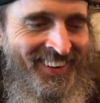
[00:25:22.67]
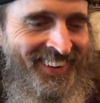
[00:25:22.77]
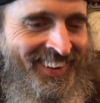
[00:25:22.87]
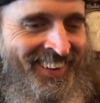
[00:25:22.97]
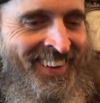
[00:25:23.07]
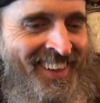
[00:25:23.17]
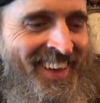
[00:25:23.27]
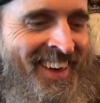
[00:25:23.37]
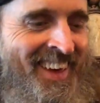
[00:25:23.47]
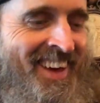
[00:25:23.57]

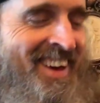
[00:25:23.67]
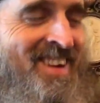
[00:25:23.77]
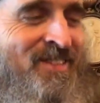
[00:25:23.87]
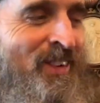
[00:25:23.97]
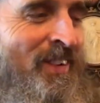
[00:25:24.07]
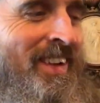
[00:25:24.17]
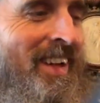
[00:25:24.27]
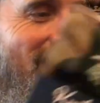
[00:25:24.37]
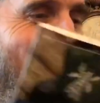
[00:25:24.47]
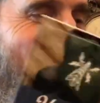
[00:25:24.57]
if you're into
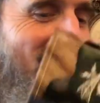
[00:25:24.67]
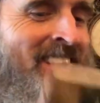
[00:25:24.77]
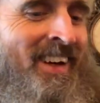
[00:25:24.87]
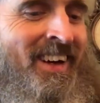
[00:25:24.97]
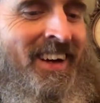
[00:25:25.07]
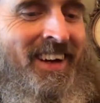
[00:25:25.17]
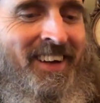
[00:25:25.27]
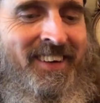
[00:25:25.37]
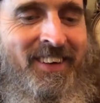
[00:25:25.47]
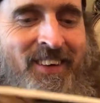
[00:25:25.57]
knitting and,
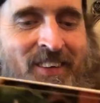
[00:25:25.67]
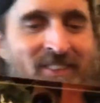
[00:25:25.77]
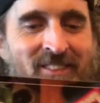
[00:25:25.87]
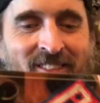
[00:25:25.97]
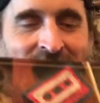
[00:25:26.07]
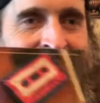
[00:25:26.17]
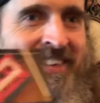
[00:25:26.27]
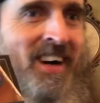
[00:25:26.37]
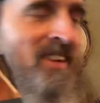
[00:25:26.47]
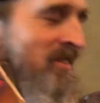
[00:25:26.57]
you know, little
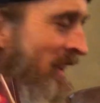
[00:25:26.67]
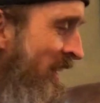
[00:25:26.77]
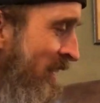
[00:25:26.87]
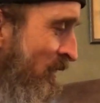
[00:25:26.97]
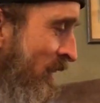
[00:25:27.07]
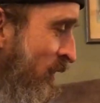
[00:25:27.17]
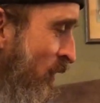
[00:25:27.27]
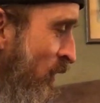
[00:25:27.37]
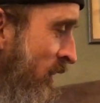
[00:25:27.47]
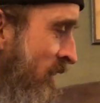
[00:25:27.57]
sci-fi,
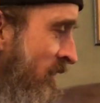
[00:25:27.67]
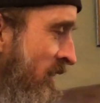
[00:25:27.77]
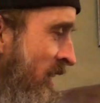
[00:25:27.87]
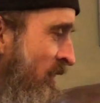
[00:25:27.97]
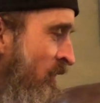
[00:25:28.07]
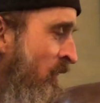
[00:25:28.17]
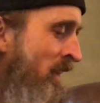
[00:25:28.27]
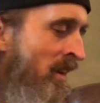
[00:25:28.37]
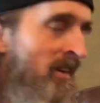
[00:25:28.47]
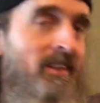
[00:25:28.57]
retro-looking stuff,
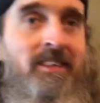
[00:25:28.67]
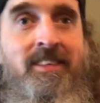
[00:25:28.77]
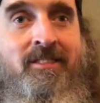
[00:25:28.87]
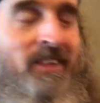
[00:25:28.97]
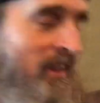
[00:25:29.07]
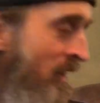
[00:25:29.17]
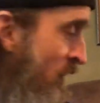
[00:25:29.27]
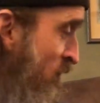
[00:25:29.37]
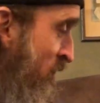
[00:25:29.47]
pick it up.